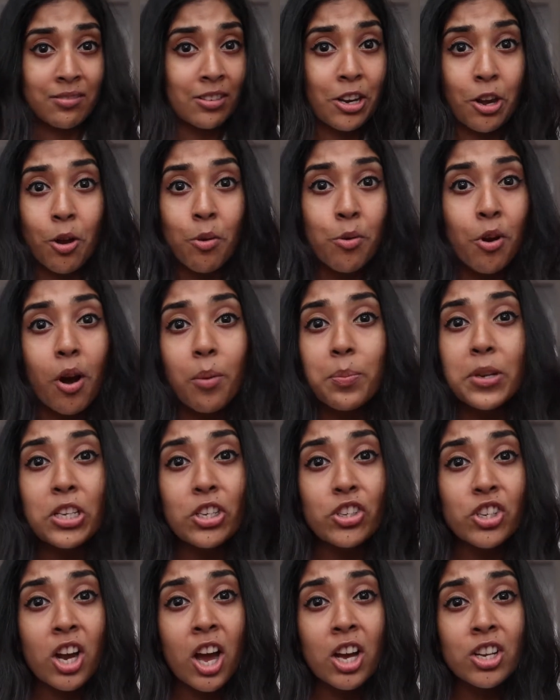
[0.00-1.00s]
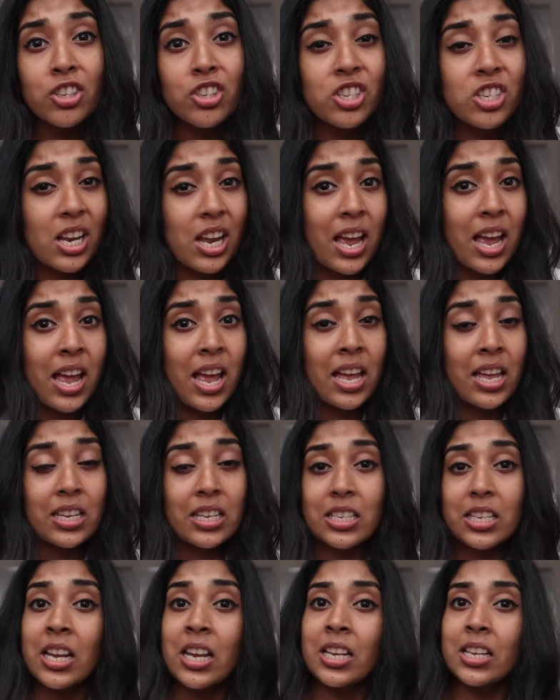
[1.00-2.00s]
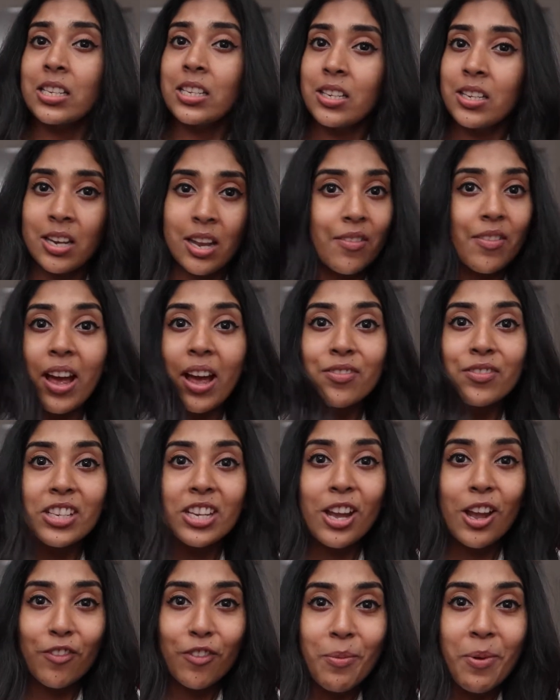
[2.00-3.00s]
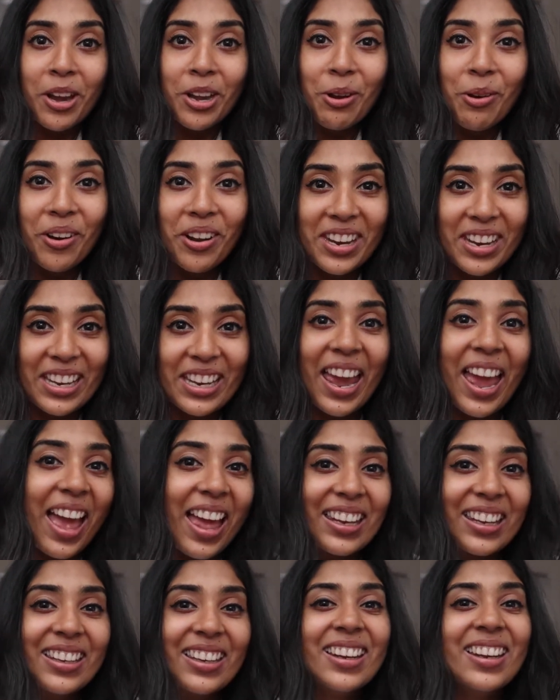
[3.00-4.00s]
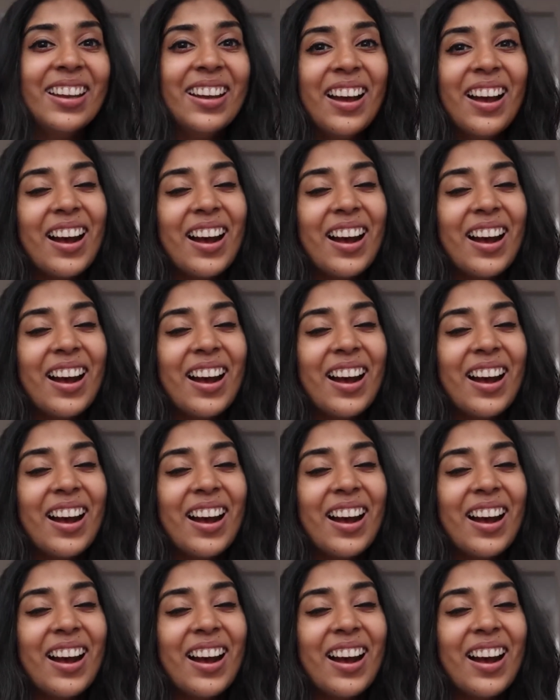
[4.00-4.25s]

you know, not be judged and never have to hear from anyone again,